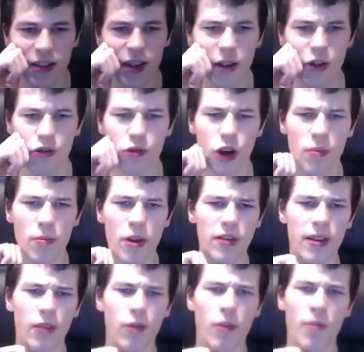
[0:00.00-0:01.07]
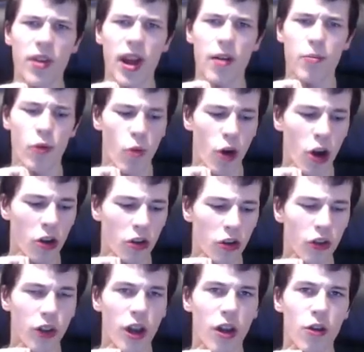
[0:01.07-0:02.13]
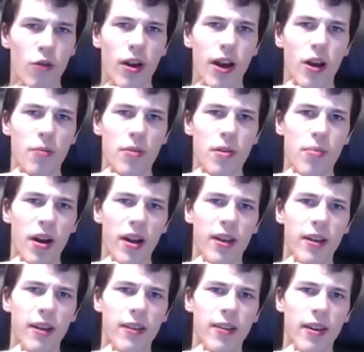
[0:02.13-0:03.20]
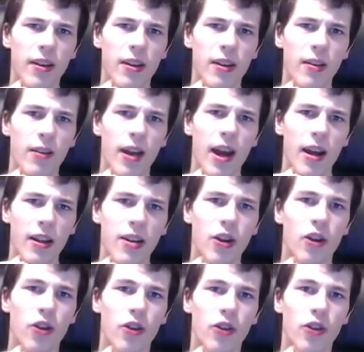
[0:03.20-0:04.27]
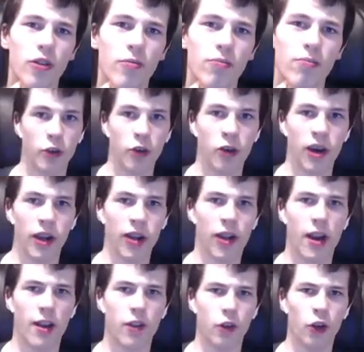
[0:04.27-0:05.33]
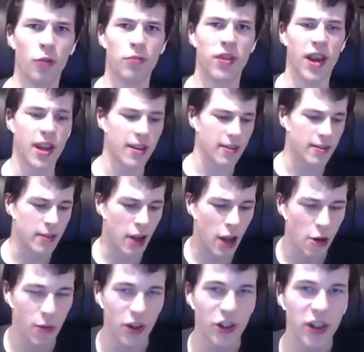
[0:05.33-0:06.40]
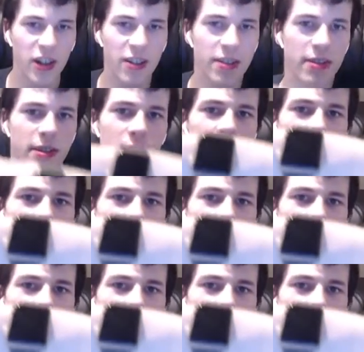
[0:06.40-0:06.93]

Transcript: control music from the Apple Watch. So I'll be back in a second. Adios. Alright guys, update. So as you can see